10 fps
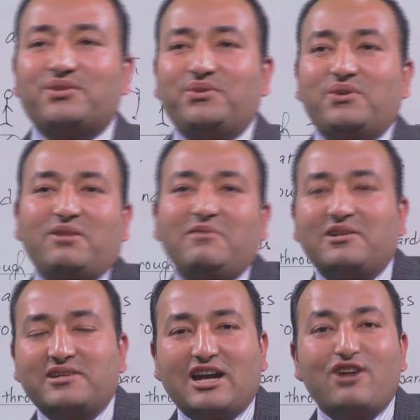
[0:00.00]
your
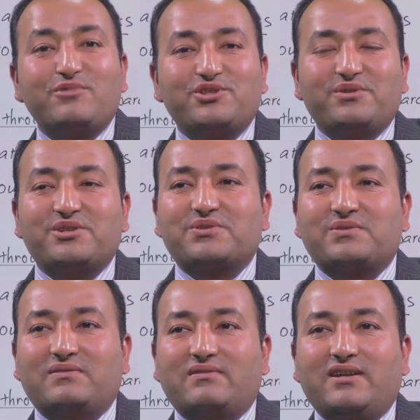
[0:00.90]
ability, how much you
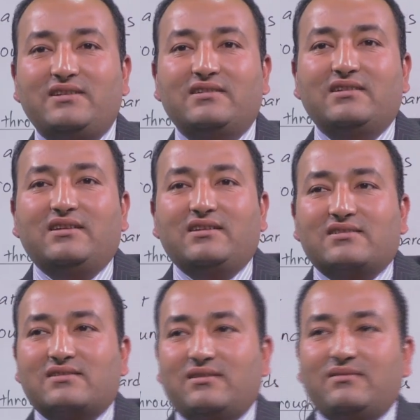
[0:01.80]
understood, right?
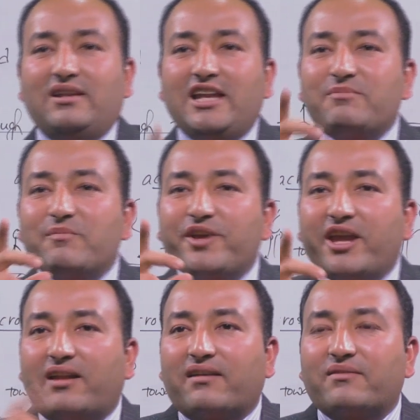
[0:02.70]
So let me
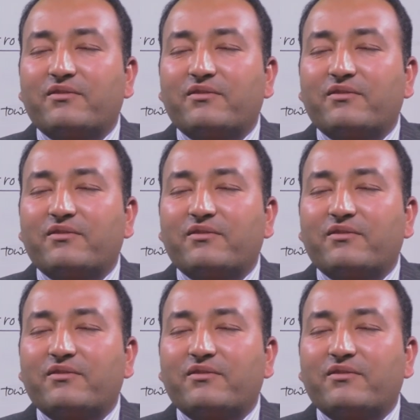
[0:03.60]
begin